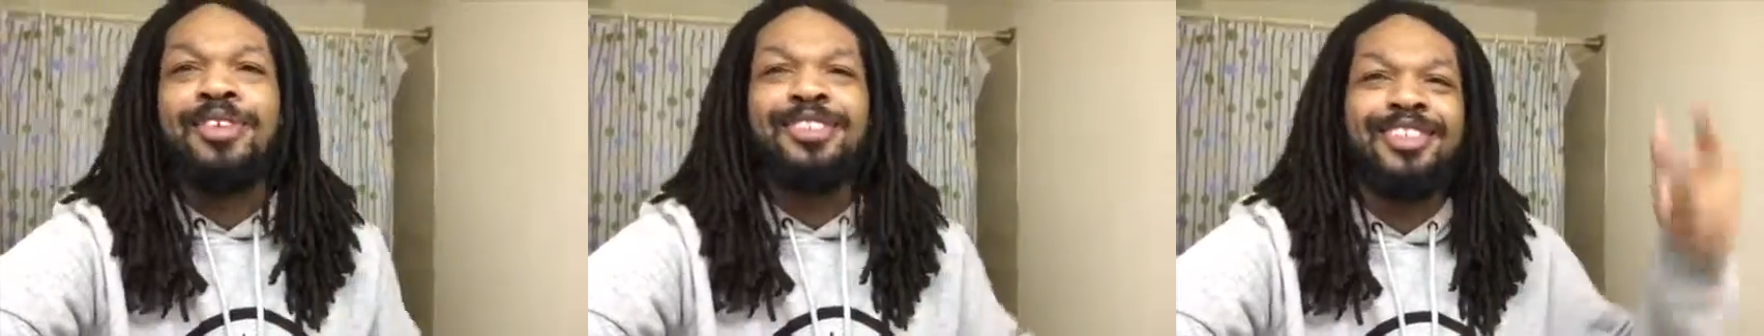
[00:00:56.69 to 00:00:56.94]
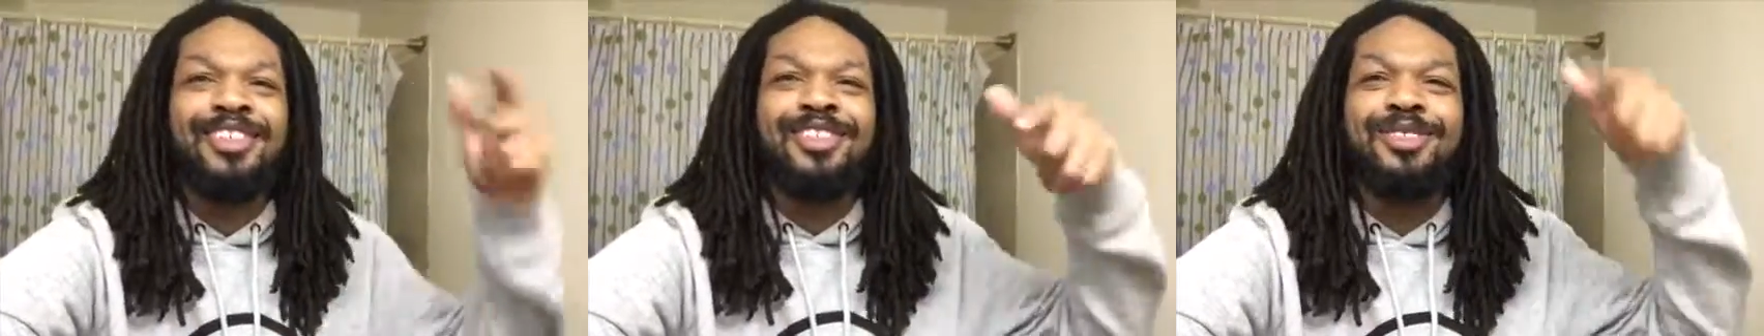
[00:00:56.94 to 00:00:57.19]

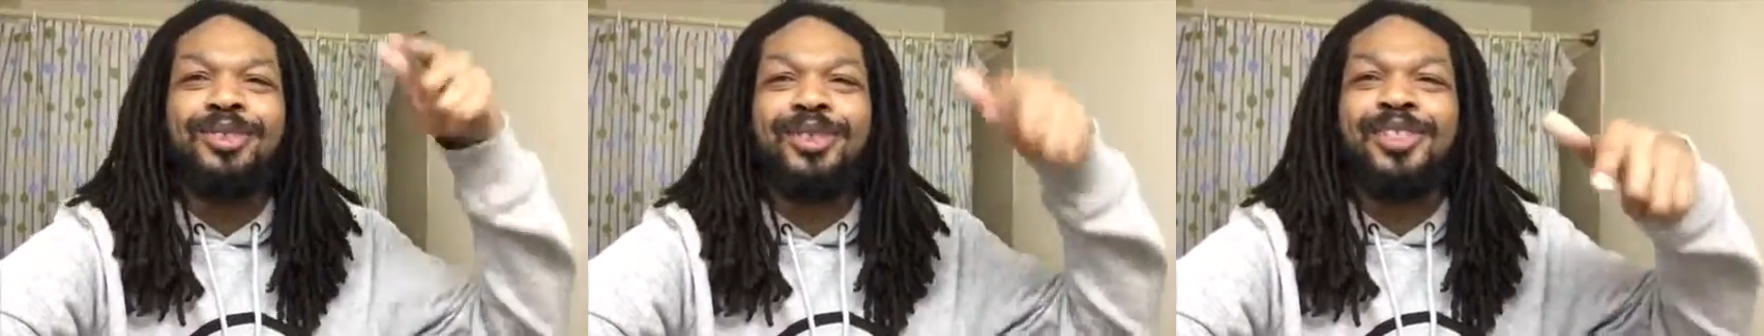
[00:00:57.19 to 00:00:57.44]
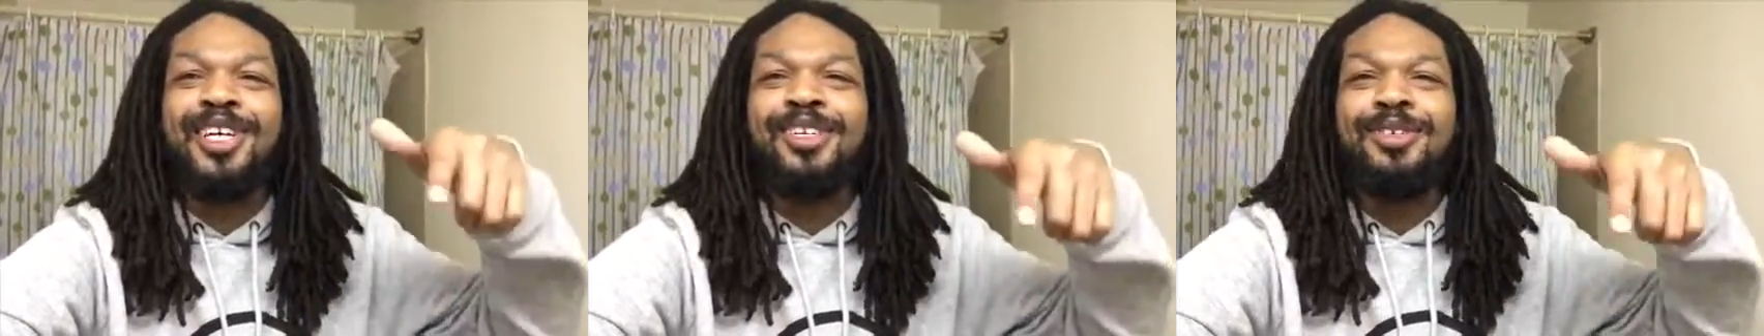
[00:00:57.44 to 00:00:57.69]
The link to her
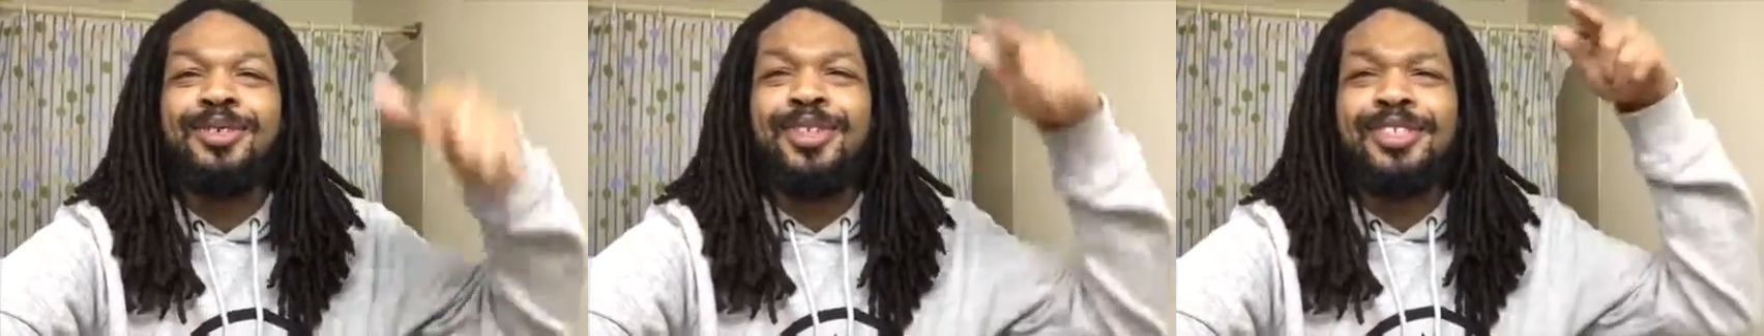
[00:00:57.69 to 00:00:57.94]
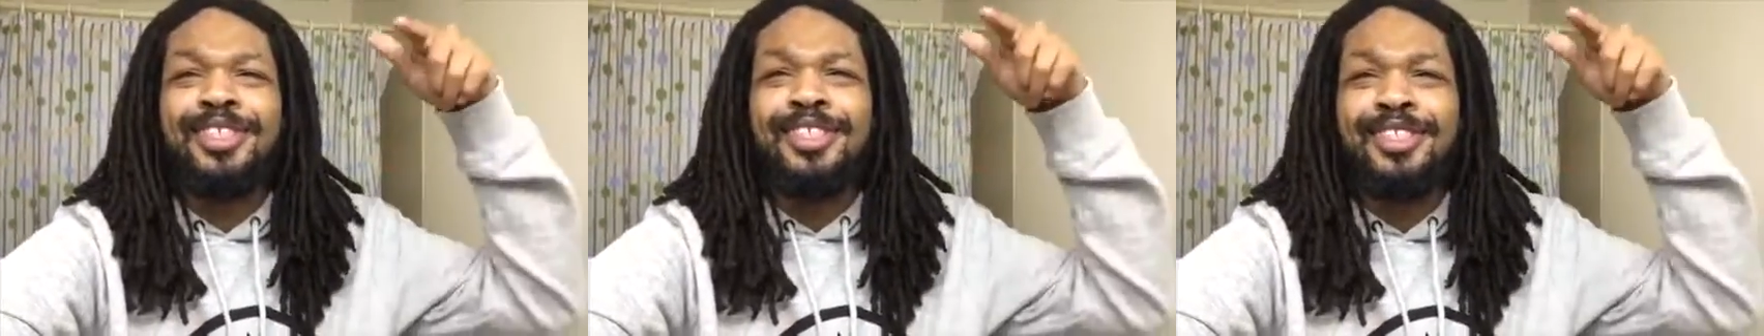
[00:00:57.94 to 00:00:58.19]
channel
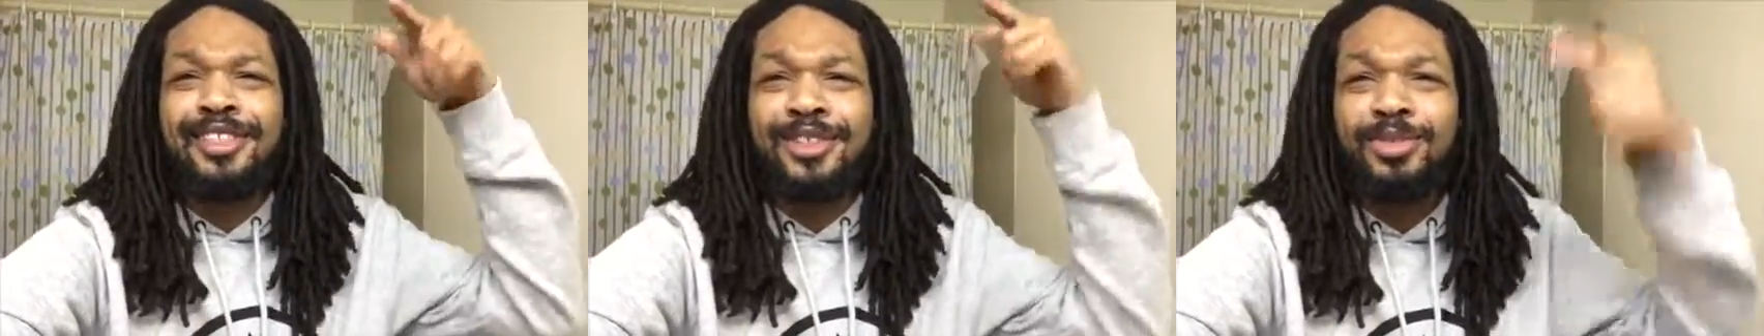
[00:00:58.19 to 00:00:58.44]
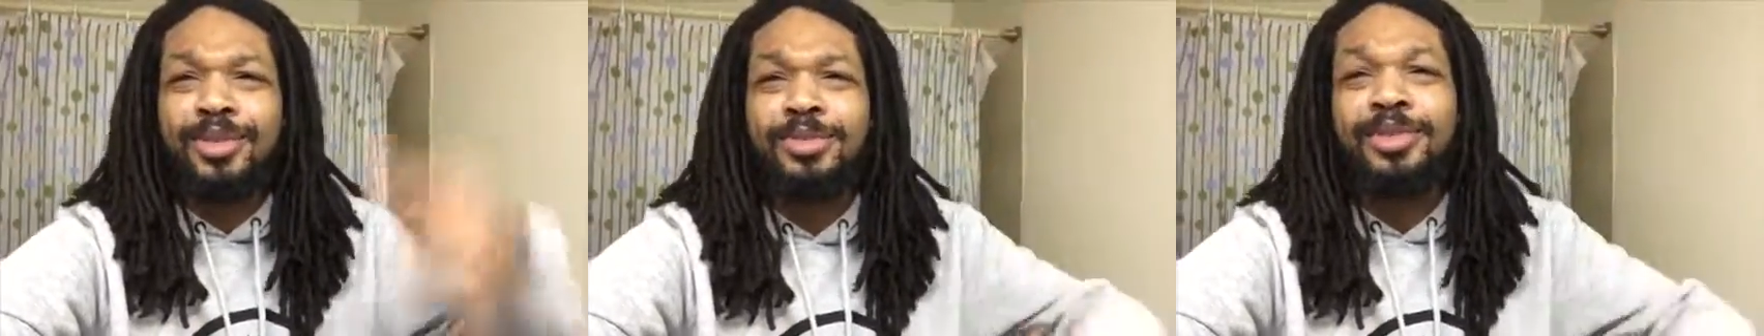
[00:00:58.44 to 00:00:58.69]
is in the
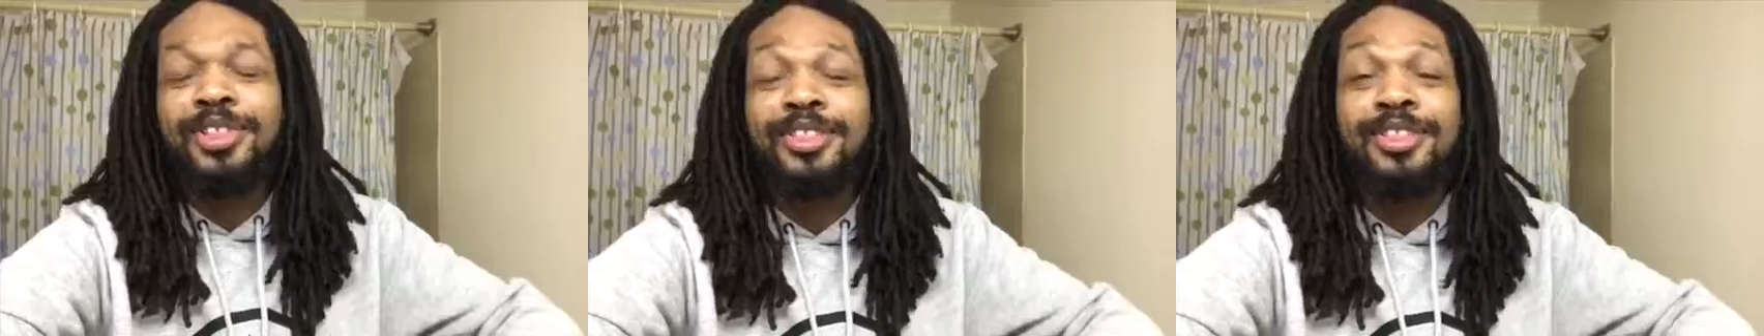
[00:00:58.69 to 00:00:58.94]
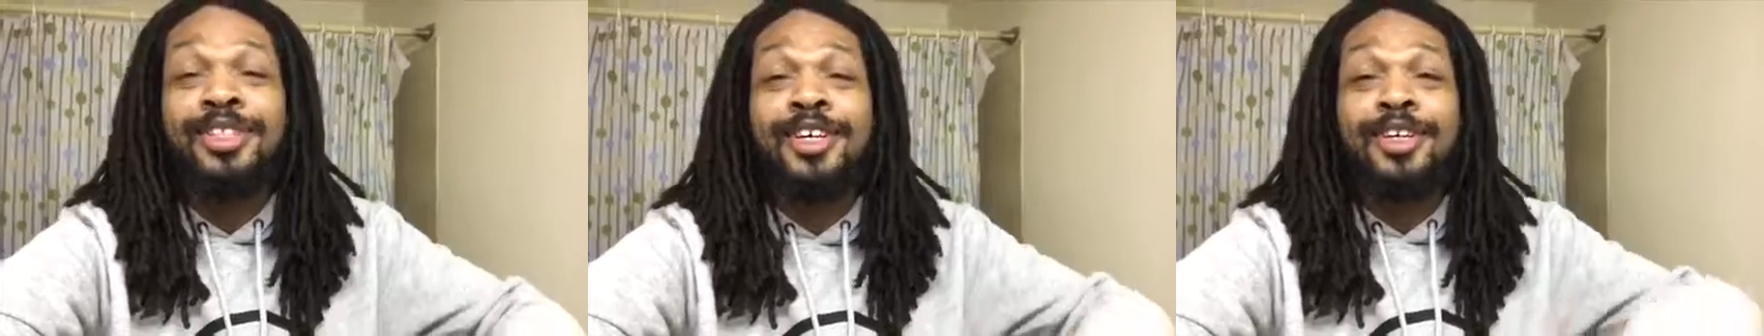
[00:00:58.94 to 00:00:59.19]
description.